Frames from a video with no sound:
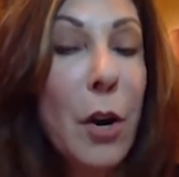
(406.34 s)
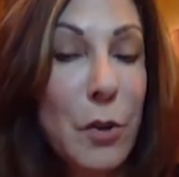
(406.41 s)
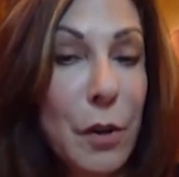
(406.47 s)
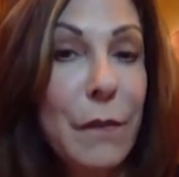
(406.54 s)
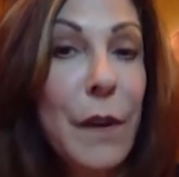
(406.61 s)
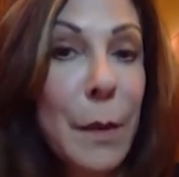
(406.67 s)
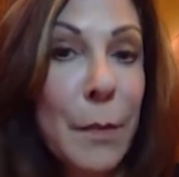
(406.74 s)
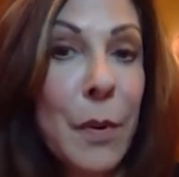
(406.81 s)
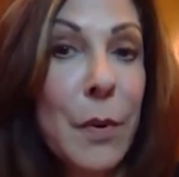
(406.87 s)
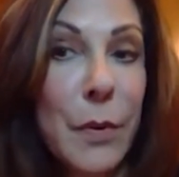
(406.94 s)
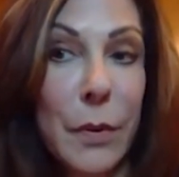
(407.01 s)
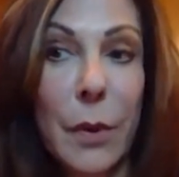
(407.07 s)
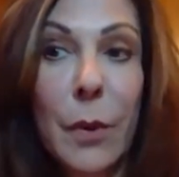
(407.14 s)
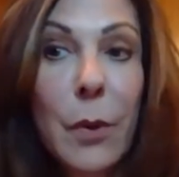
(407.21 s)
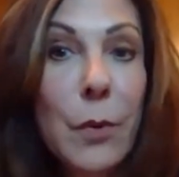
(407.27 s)
On
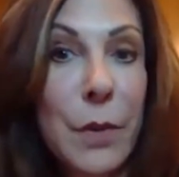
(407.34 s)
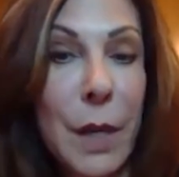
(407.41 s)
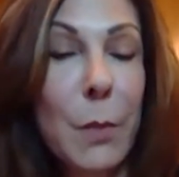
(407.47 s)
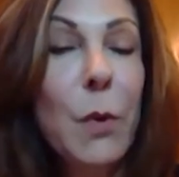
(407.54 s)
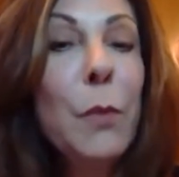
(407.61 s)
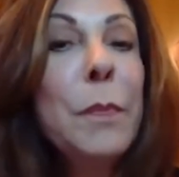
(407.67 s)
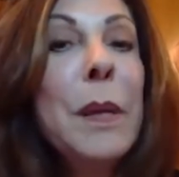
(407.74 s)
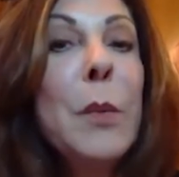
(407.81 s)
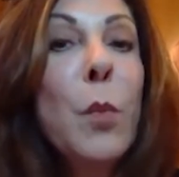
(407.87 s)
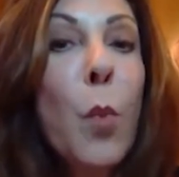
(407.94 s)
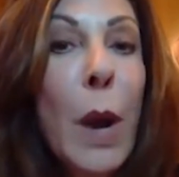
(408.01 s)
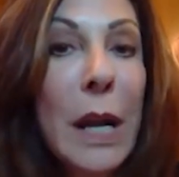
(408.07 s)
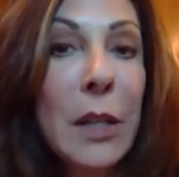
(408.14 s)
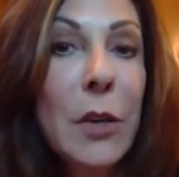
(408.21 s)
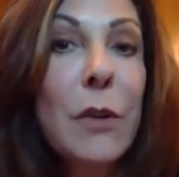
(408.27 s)
November 3rd, there will be
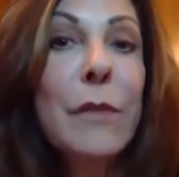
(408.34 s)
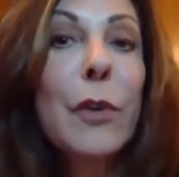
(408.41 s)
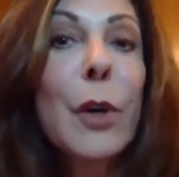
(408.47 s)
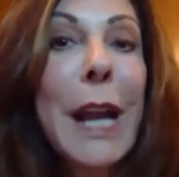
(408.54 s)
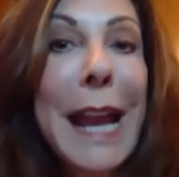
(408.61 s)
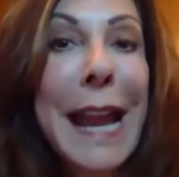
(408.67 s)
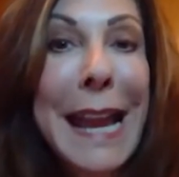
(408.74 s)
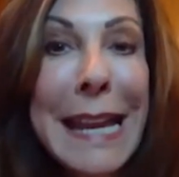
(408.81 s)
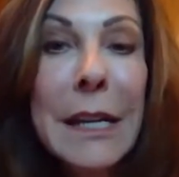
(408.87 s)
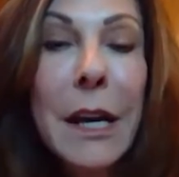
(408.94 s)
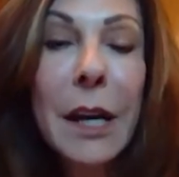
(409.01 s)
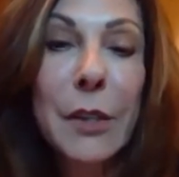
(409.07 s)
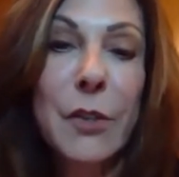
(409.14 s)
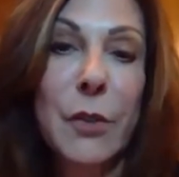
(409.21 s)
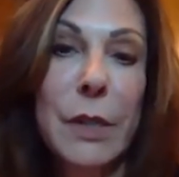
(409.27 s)
well over
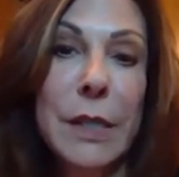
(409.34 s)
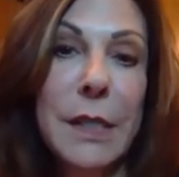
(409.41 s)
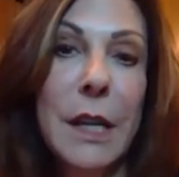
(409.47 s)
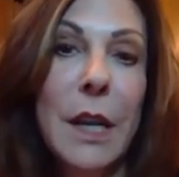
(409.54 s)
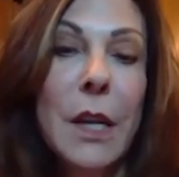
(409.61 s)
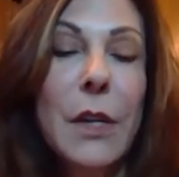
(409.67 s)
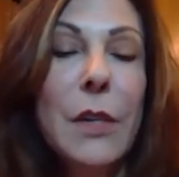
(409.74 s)
800.